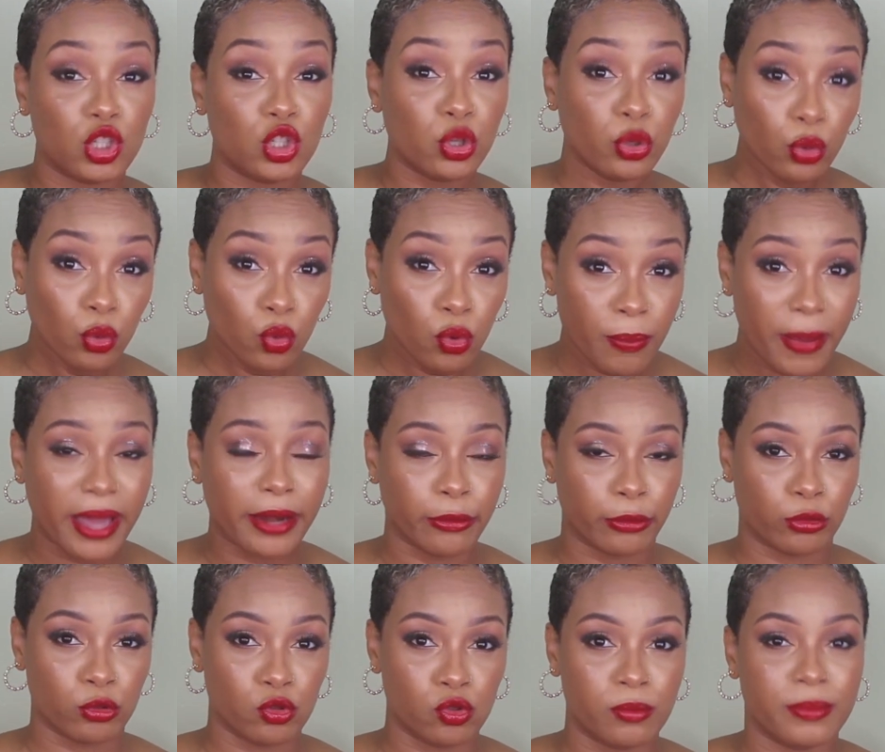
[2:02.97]
2
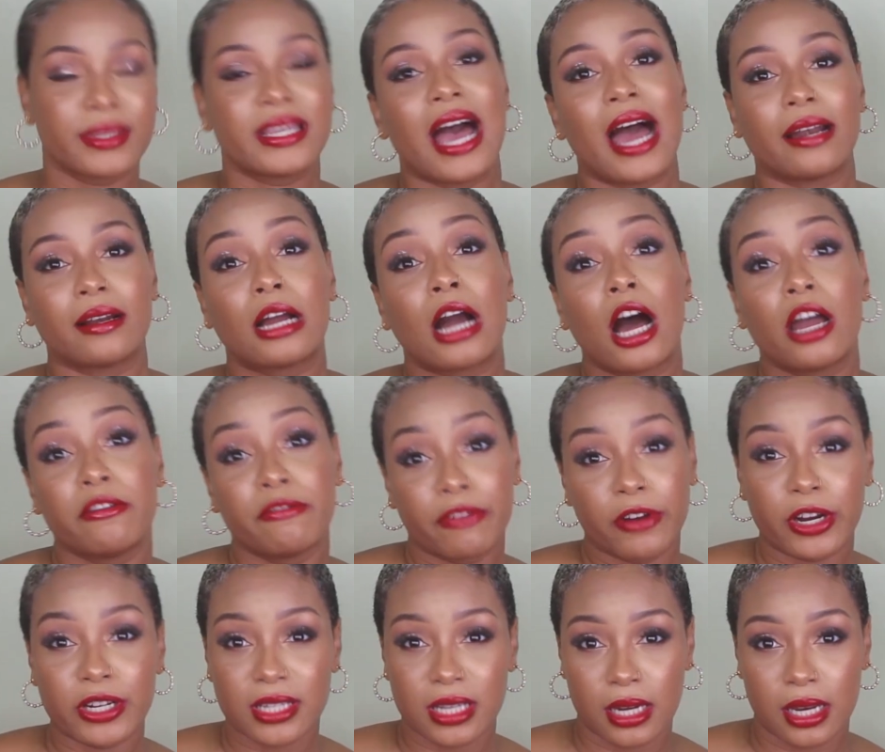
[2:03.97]
bedrooms and
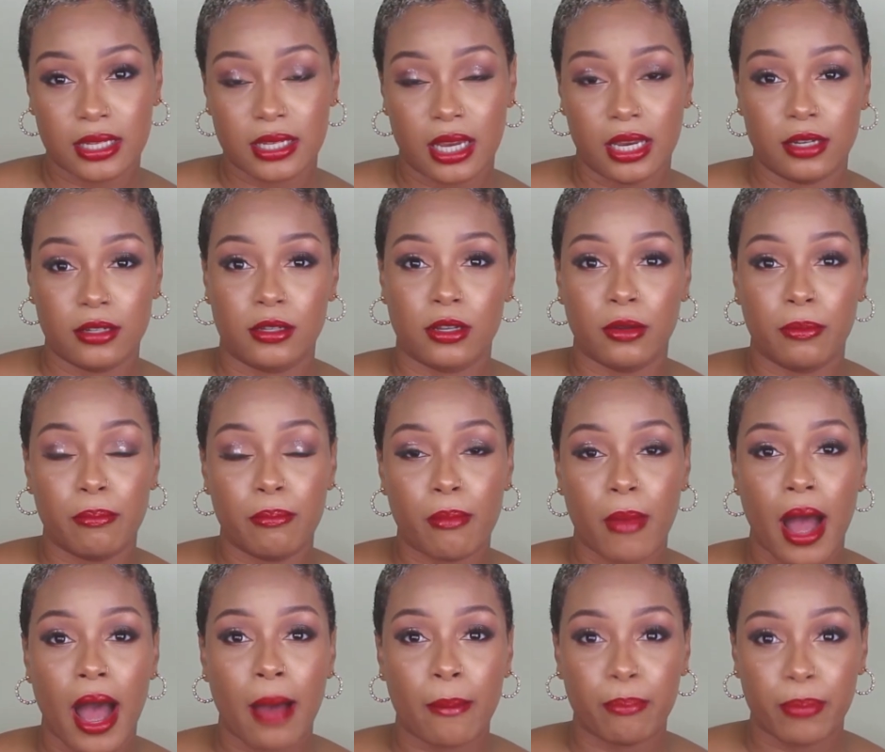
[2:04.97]
converting it into
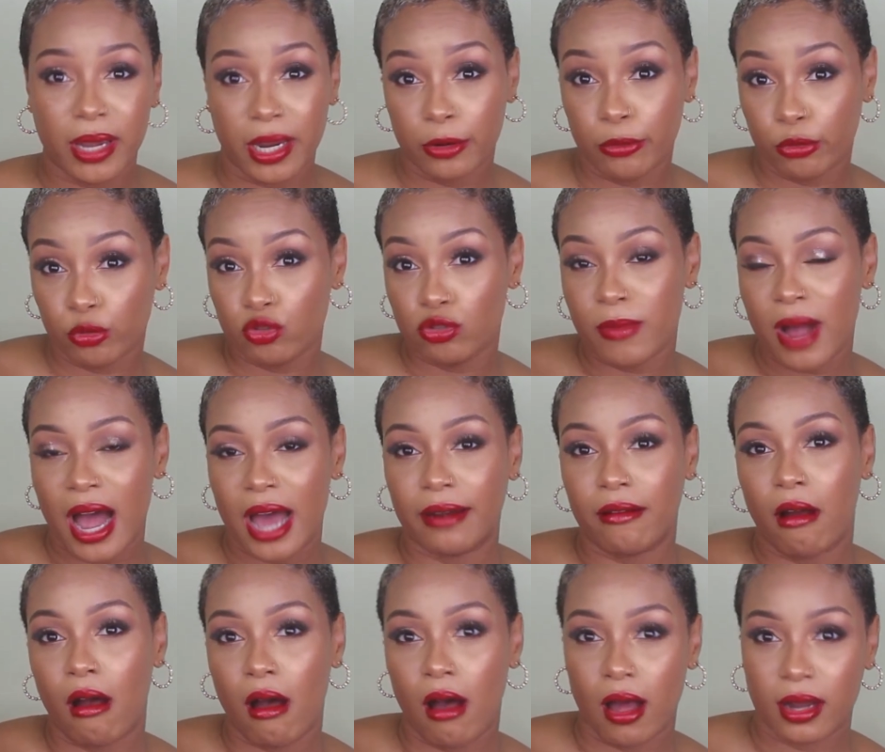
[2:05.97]
a bedroom and
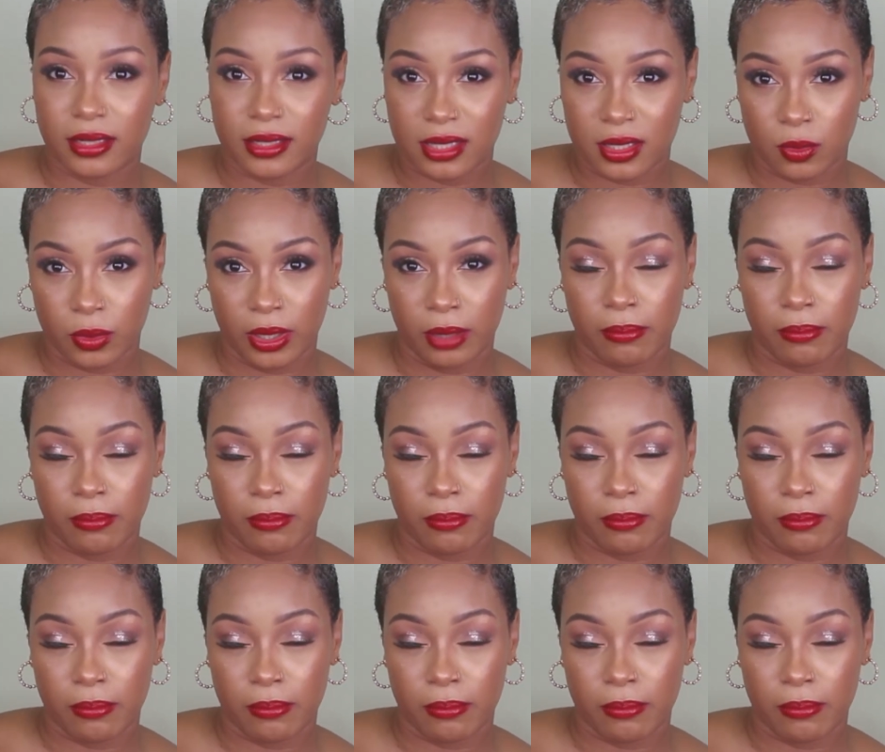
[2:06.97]
ensuite